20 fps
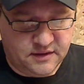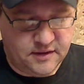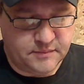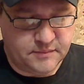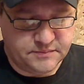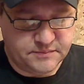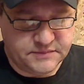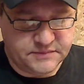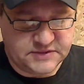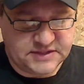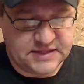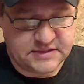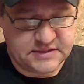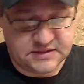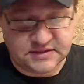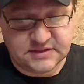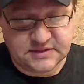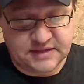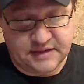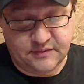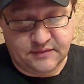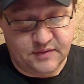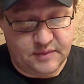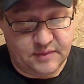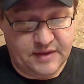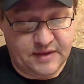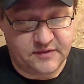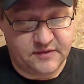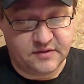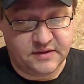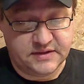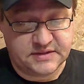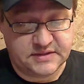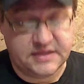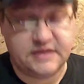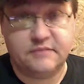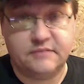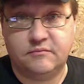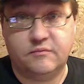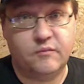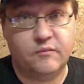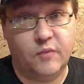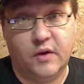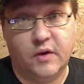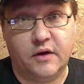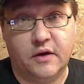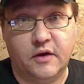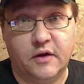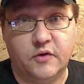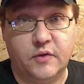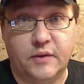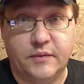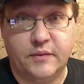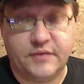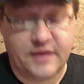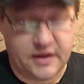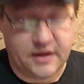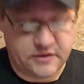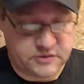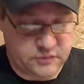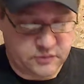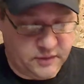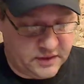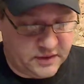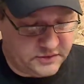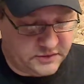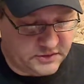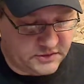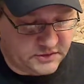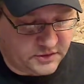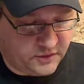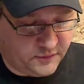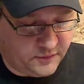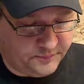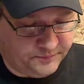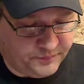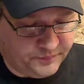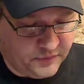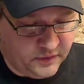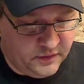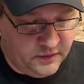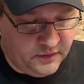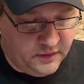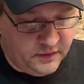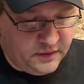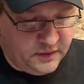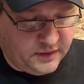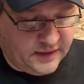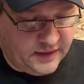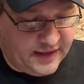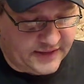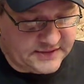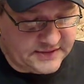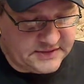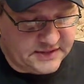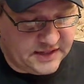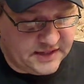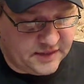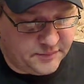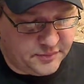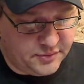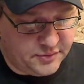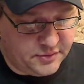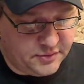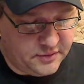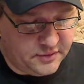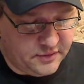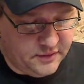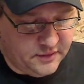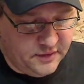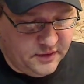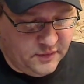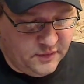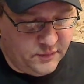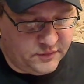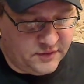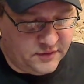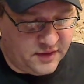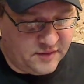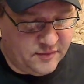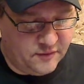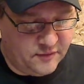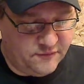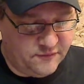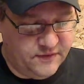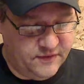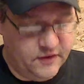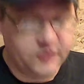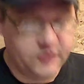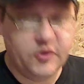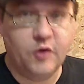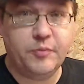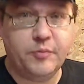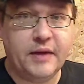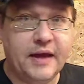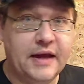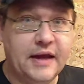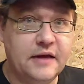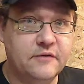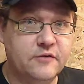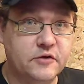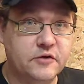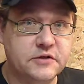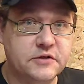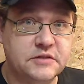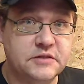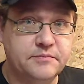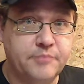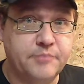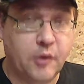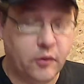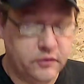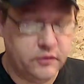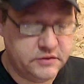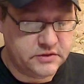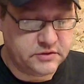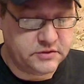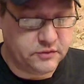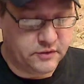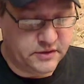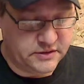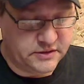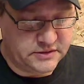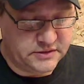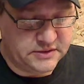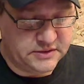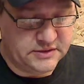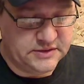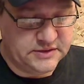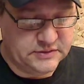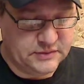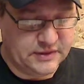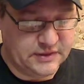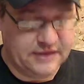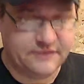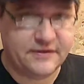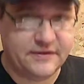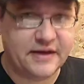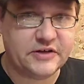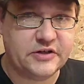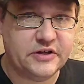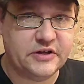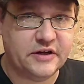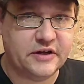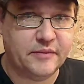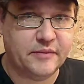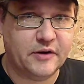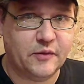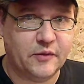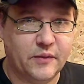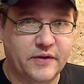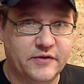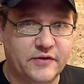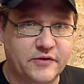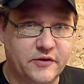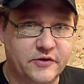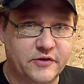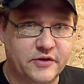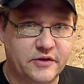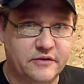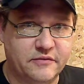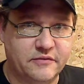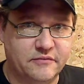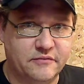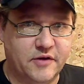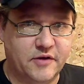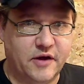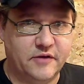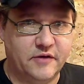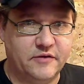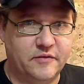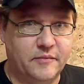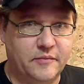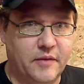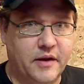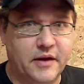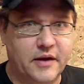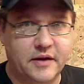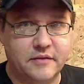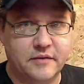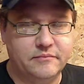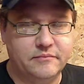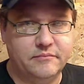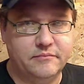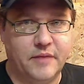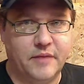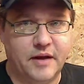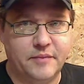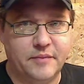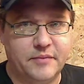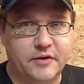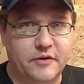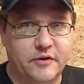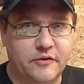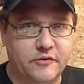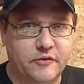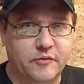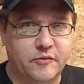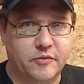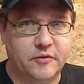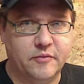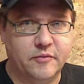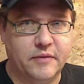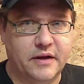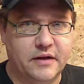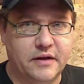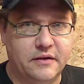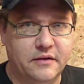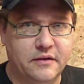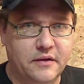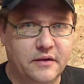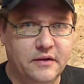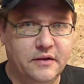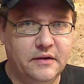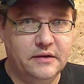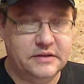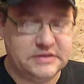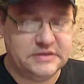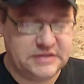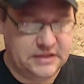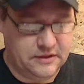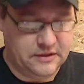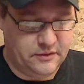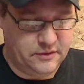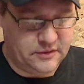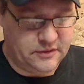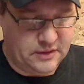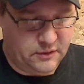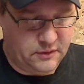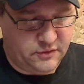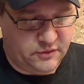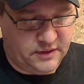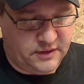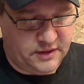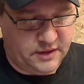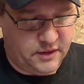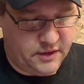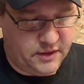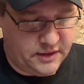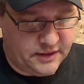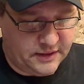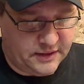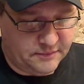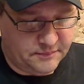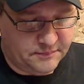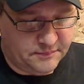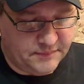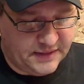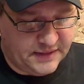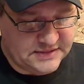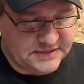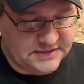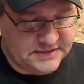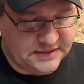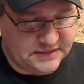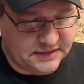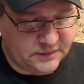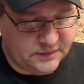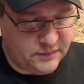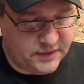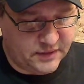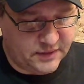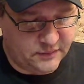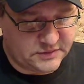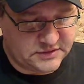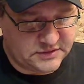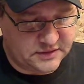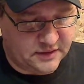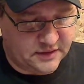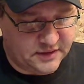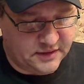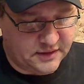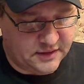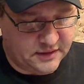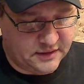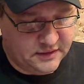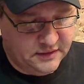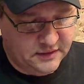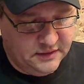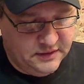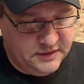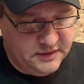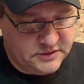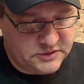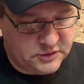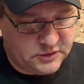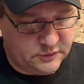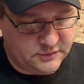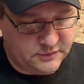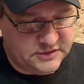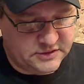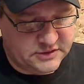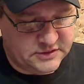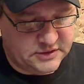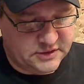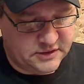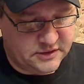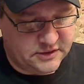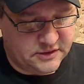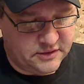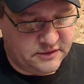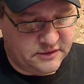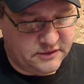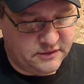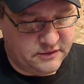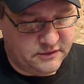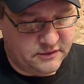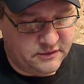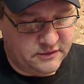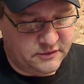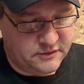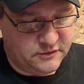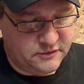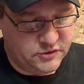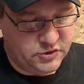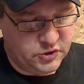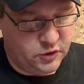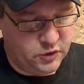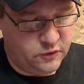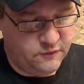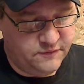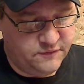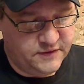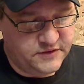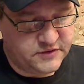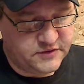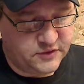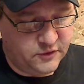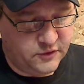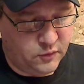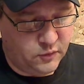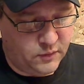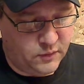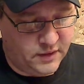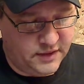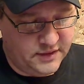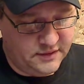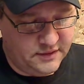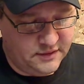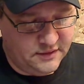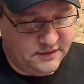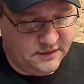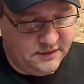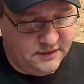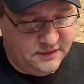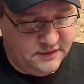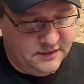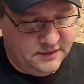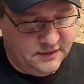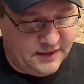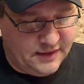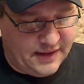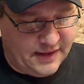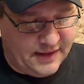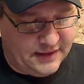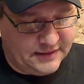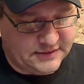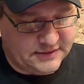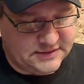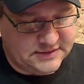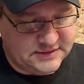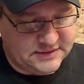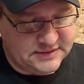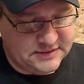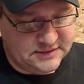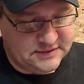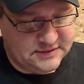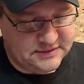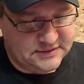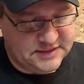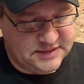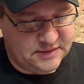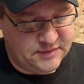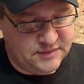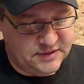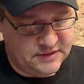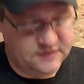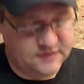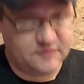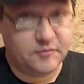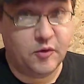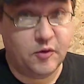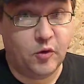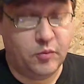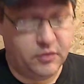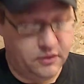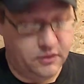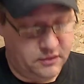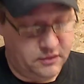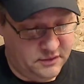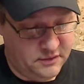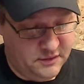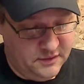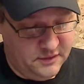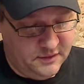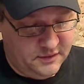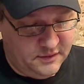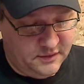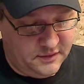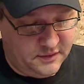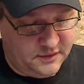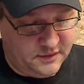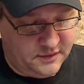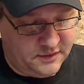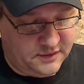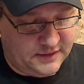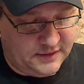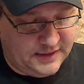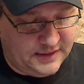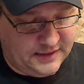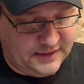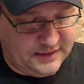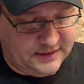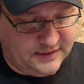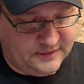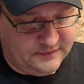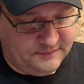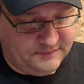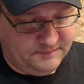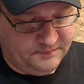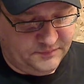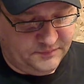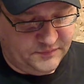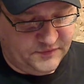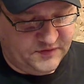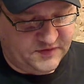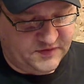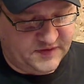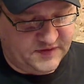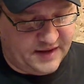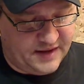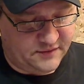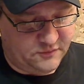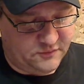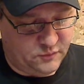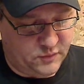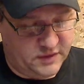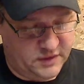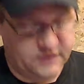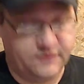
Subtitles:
says the same. They basically said, yeah, I agree with that as well. So next up, talking about Feel No Pain versus Bone Swords. And this one I've actually done a bit of research and talked to my peer group or meta to see how they're thinking on it. And basically what it was talking, so it was Joe Vito 1, Alex Timmins Mobile, and Satrick.